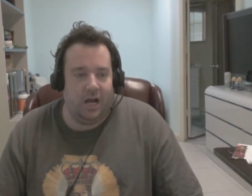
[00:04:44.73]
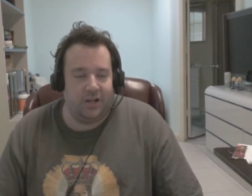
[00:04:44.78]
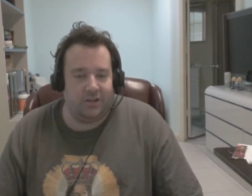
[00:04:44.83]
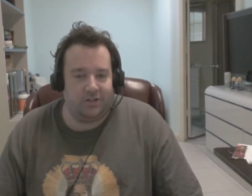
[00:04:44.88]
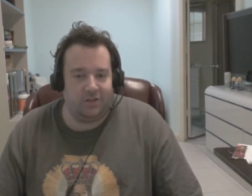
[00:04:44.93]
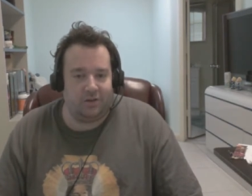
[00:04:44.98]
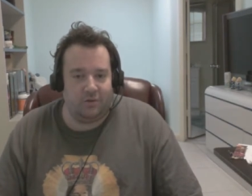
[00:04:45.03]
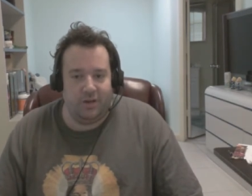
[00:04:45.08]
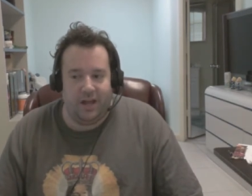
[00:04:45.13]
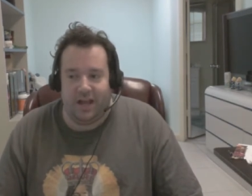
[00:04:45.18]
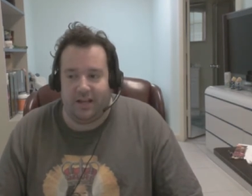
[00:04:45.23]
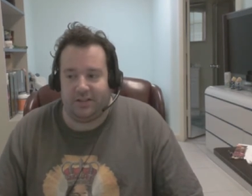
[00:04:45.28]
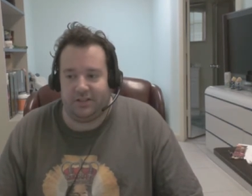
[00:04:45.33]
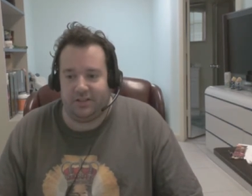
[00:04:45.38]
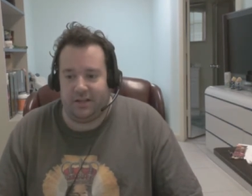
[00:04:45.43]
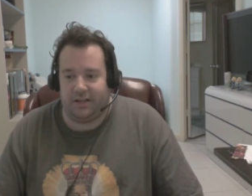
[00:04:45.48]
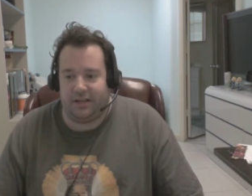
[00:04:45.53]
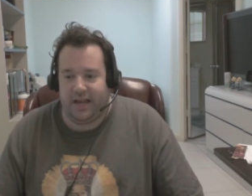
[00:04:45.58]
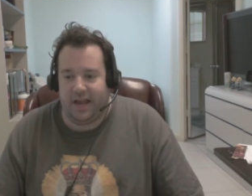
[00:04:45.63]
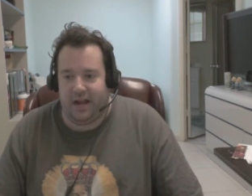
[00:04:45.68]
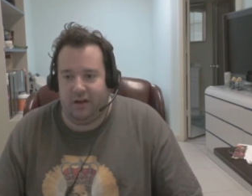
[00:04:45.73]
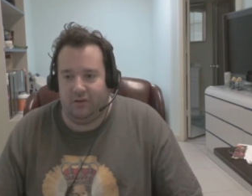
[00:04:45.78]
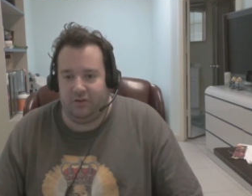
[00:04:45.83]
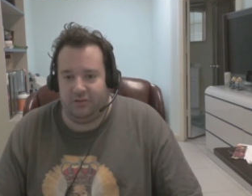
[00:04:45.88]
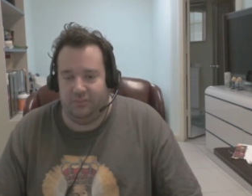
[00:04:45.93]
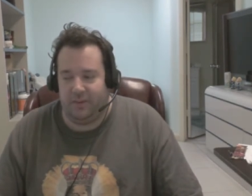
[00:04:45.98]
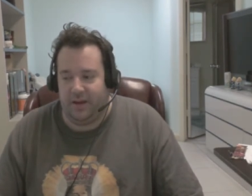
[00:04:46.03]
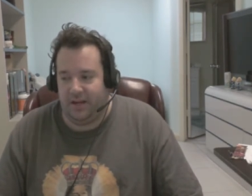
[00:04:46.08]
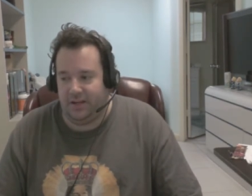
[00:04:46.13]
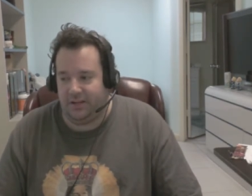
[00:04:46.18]
So yes,
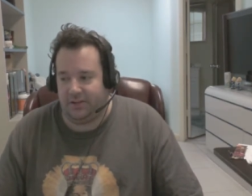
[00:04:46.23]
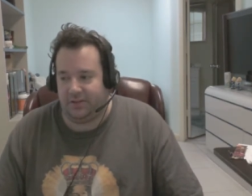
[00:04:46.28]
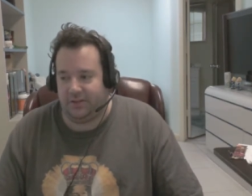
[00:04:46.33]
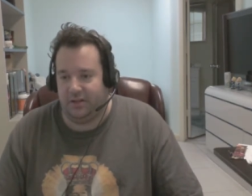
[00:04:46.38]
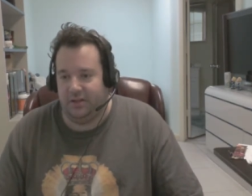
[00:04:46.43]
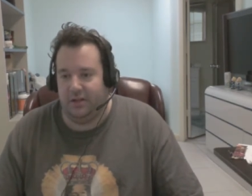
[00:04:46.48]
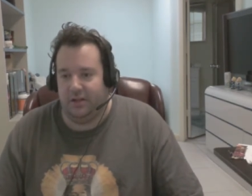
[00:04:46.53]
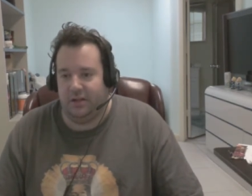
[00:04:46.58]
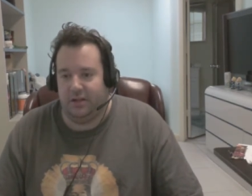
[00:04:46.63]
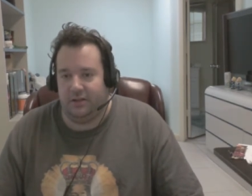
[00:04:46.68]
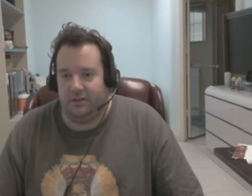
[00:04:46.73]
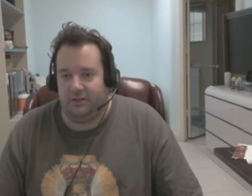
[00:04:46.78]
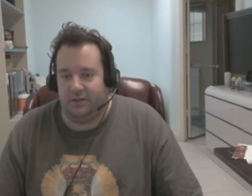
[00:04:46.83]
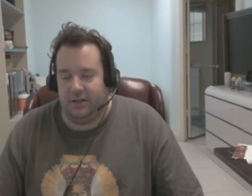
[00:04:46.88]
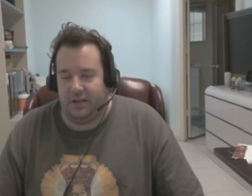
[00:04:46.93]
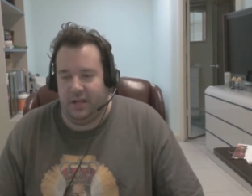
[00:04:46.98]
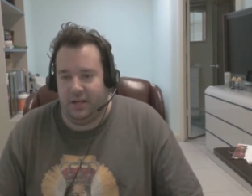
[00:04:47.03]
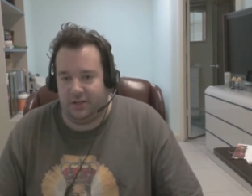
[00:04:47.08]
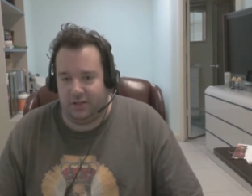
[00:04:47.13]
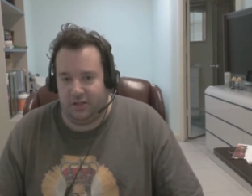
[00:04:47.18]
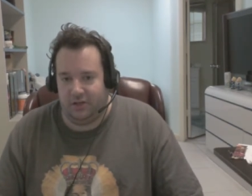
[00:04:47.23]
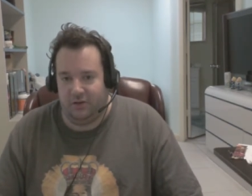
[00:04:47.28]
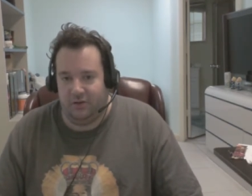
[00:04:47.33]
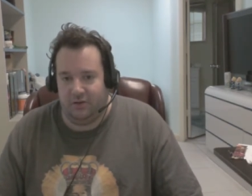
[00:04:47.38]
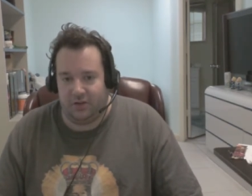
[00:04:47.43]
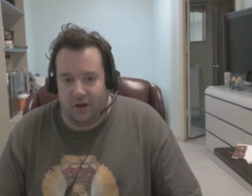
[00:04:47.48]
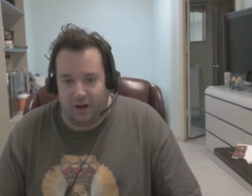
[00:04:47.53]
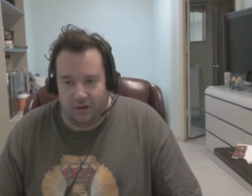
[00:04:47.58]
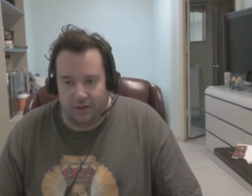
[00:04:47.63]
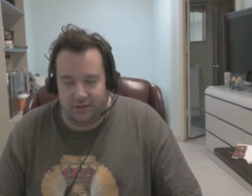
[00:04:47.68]
account-based
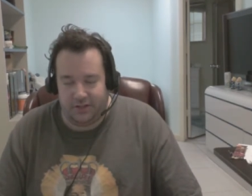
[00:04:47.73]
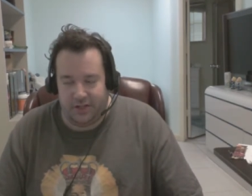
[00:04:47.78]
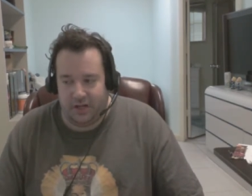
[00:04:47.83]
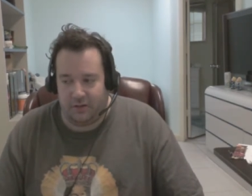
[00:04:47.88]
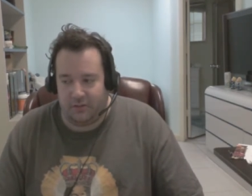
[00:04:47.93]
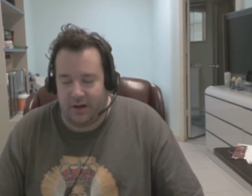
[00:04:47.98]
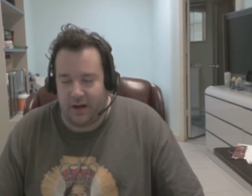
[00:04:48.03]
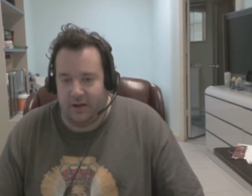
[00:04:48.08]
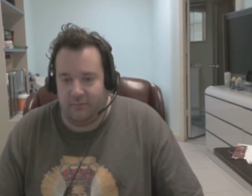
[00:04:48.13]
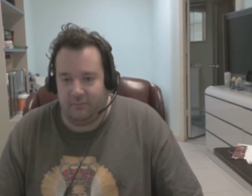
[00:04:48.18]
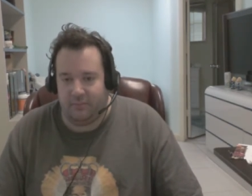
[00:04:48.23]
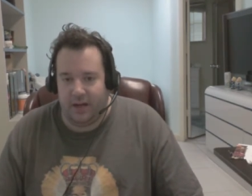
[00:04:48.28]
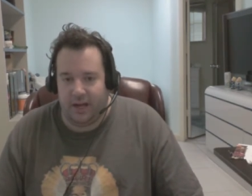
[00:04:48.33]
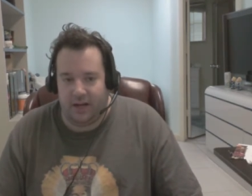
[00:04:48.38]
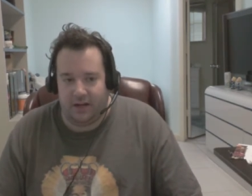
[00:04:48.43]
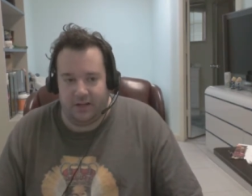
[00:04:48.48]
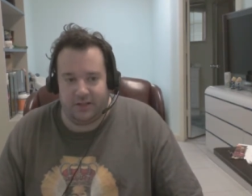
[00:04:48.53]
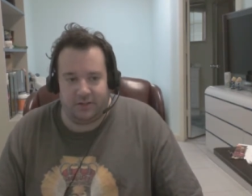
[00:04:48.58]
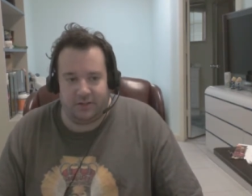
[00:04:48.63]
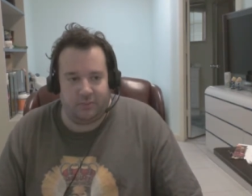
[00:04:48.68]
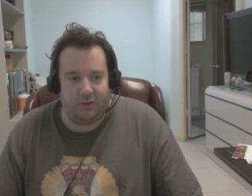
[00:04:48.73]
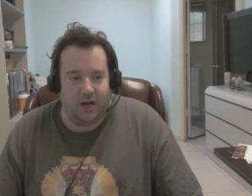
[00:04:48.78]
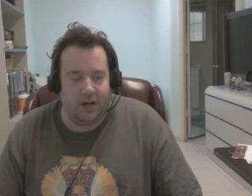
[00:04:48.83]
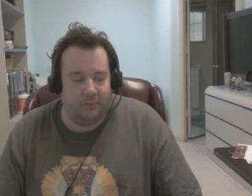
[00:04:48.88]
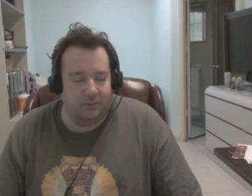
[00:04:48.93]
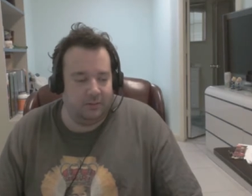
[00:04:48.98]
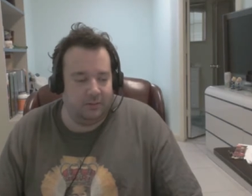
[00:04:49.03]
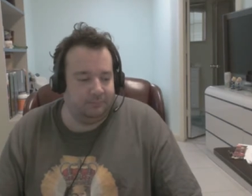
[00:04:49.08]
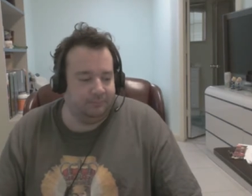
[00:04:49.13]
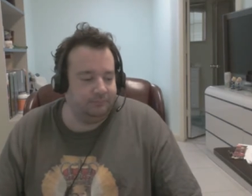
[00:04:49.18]
issues are DRM, and it's a problem.